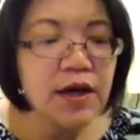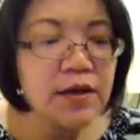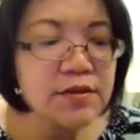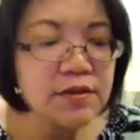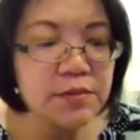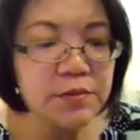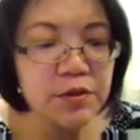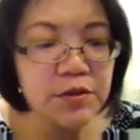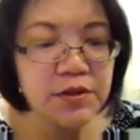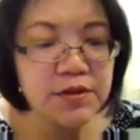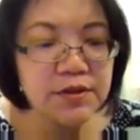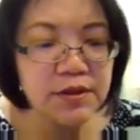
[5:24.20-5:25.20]
So how
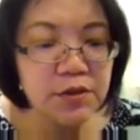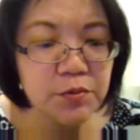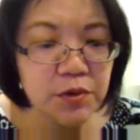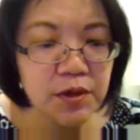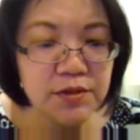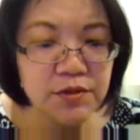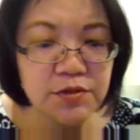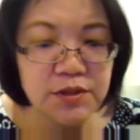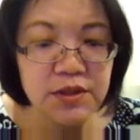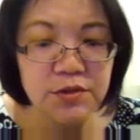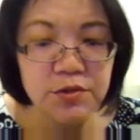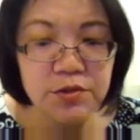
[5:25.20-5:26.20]
similar is D1 to
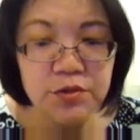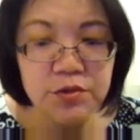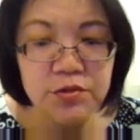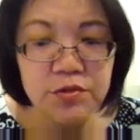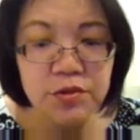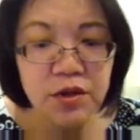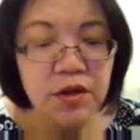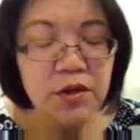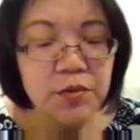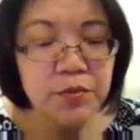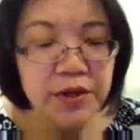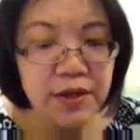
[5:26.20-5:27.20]
D2?
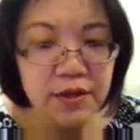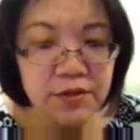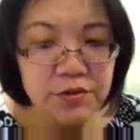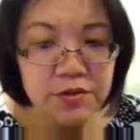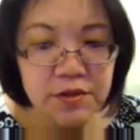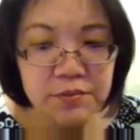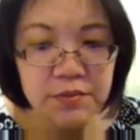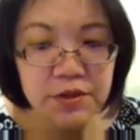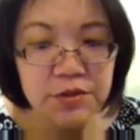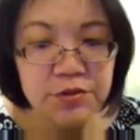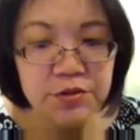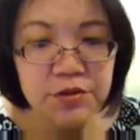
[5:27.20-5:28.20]
We can actually
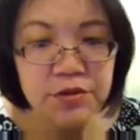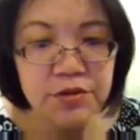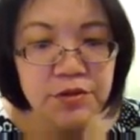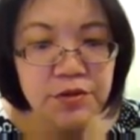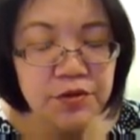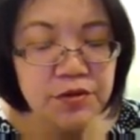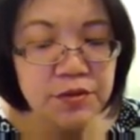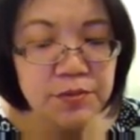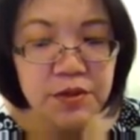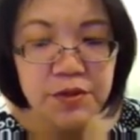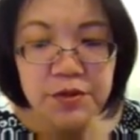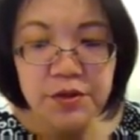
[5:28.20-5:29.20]
measure their
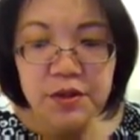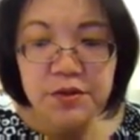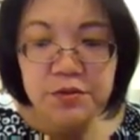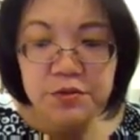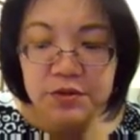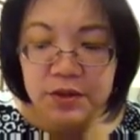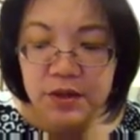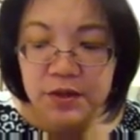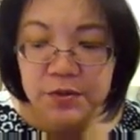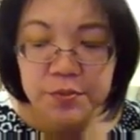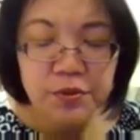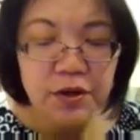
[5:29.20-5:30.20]
similarity using
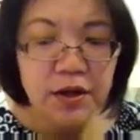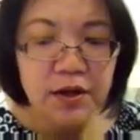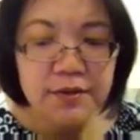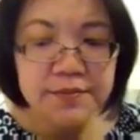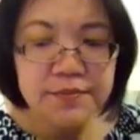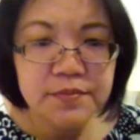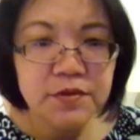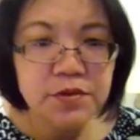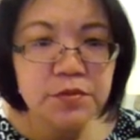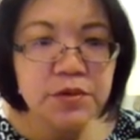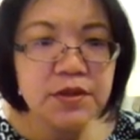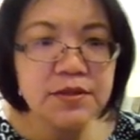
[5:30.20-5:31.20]
inner product.
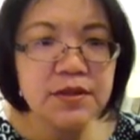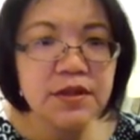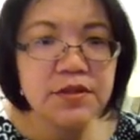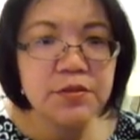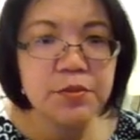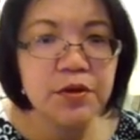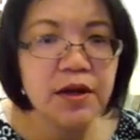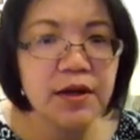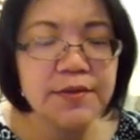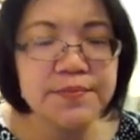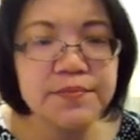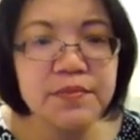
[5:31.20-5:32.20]
So what is inner
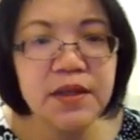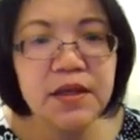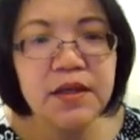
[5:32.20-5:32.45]
product?